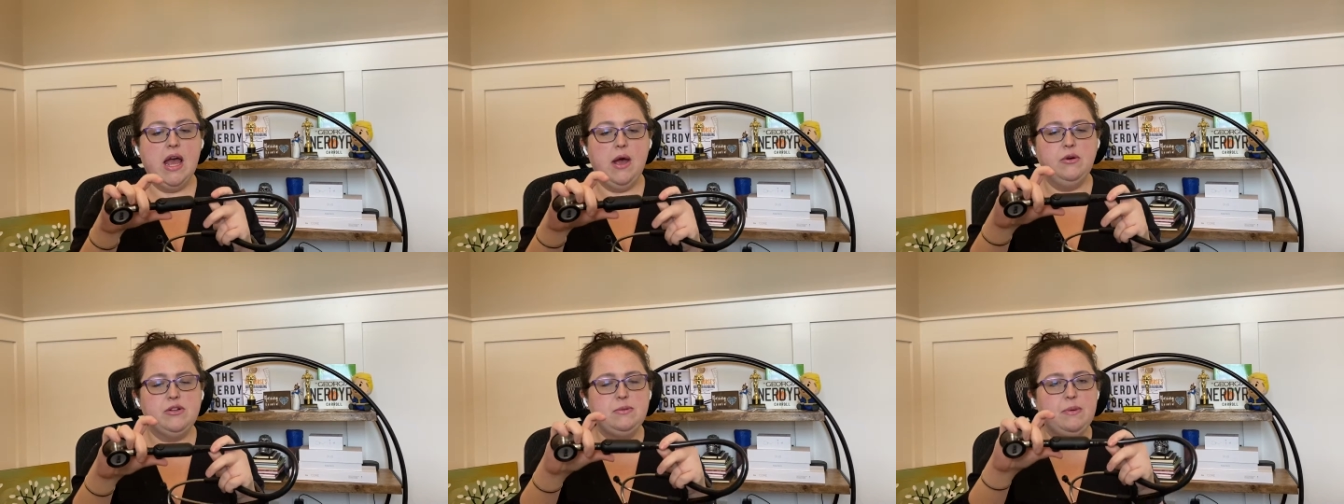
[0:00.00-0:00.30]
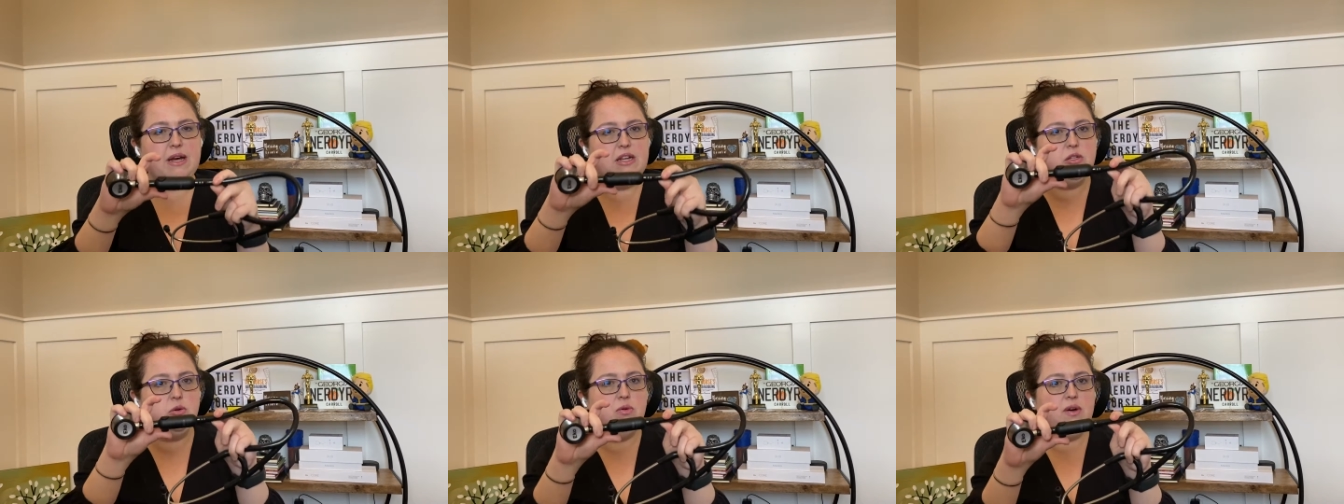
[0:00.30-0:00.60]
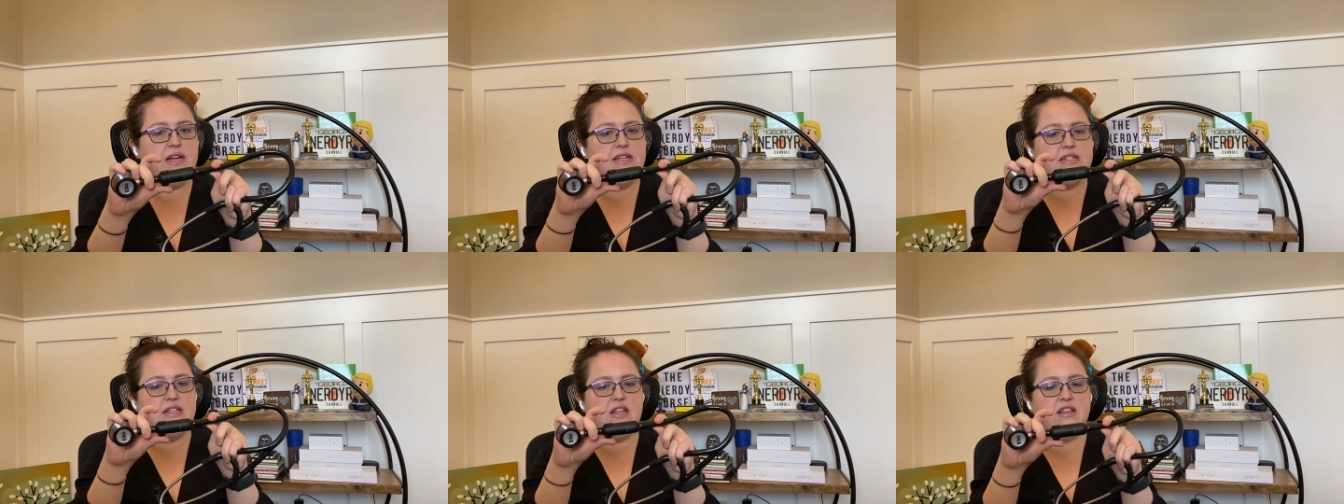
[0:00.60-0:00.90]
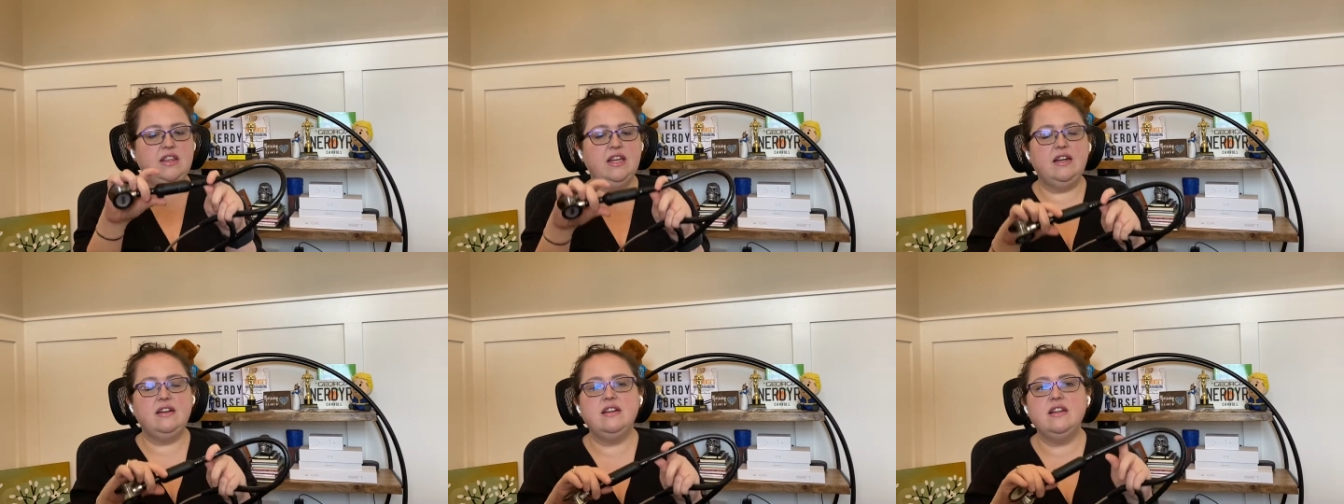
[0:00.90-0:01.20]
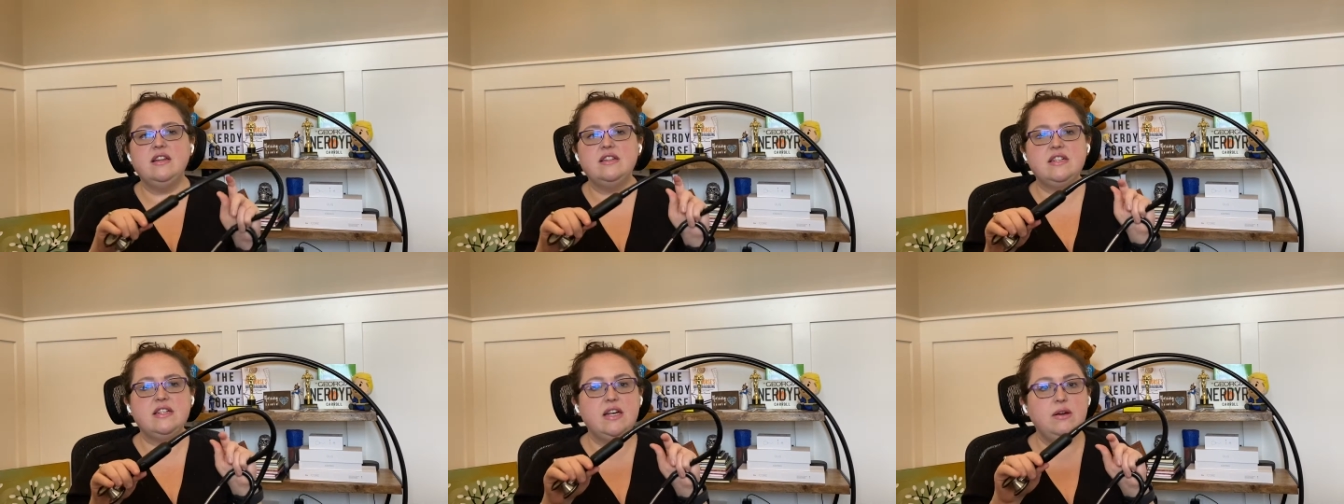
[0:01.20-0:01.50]
It was about twice the
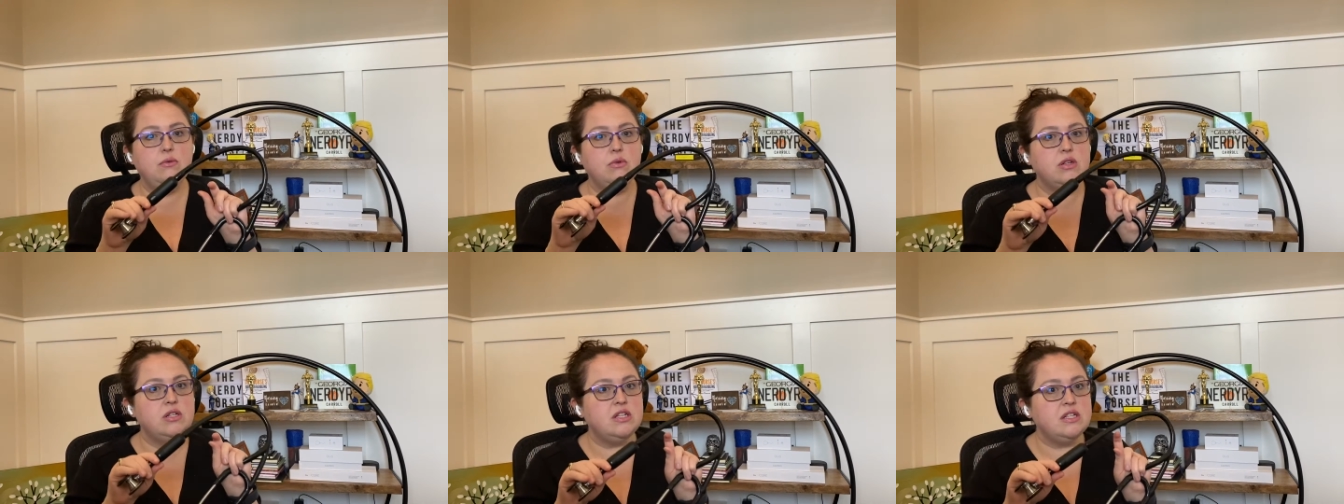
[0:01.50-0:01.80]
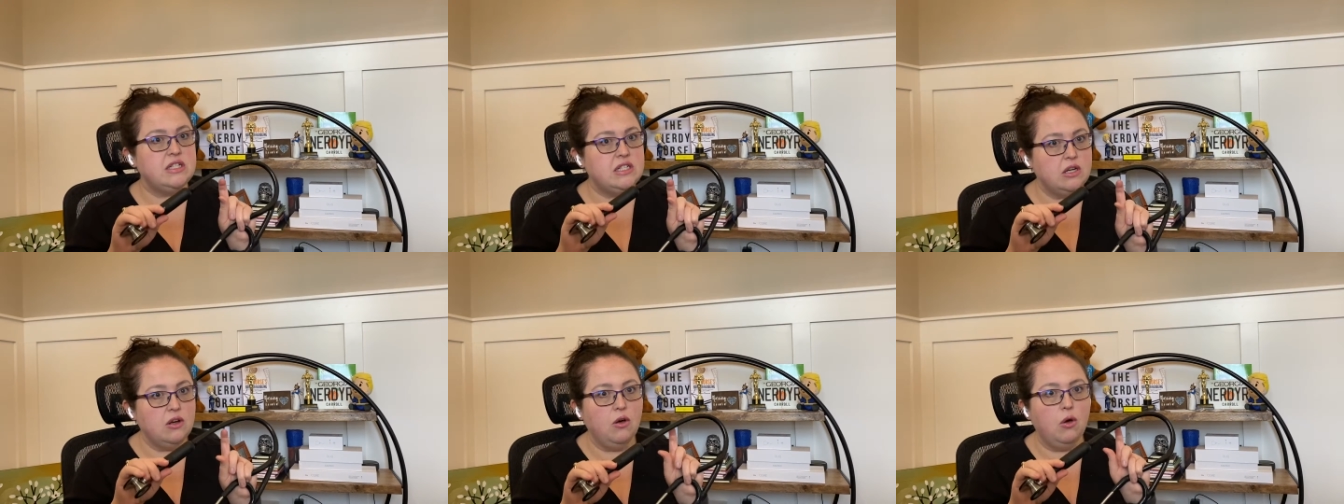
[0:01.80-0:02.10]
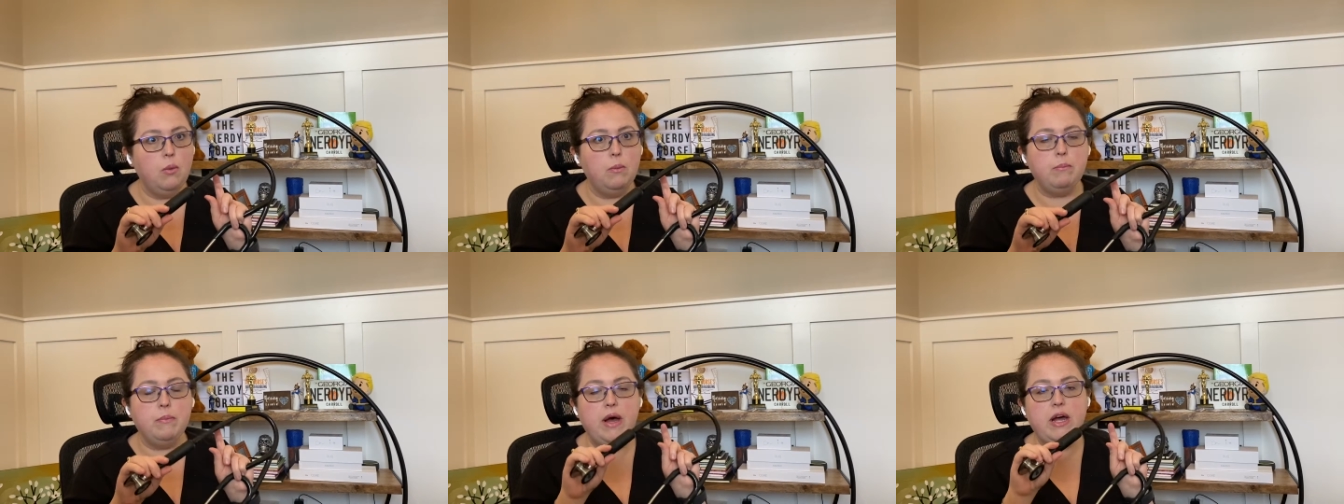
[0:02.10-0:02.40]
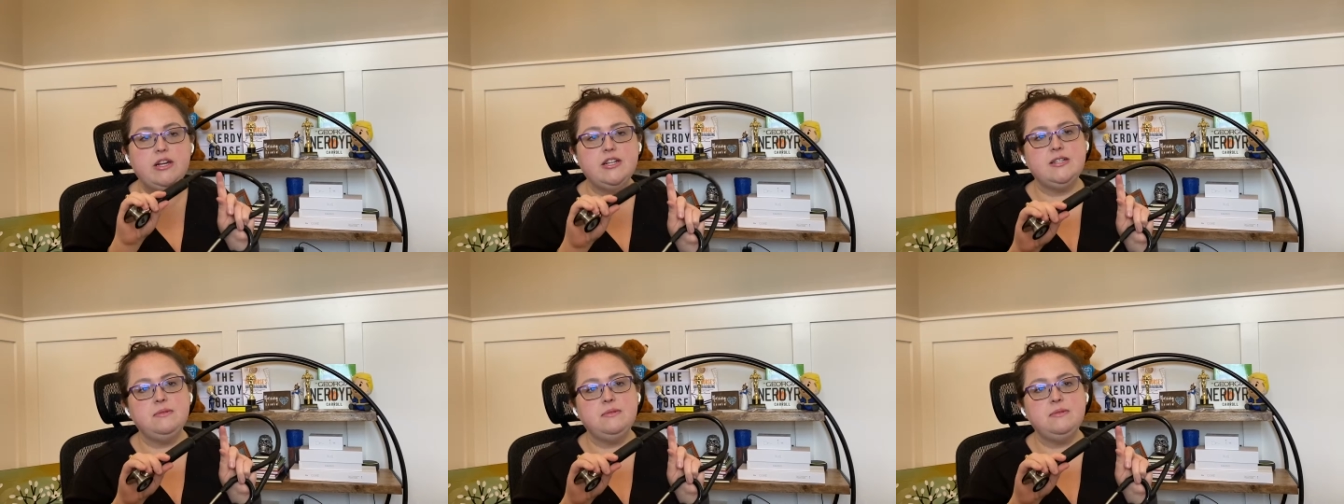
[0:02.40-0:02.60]
thickness. It was still much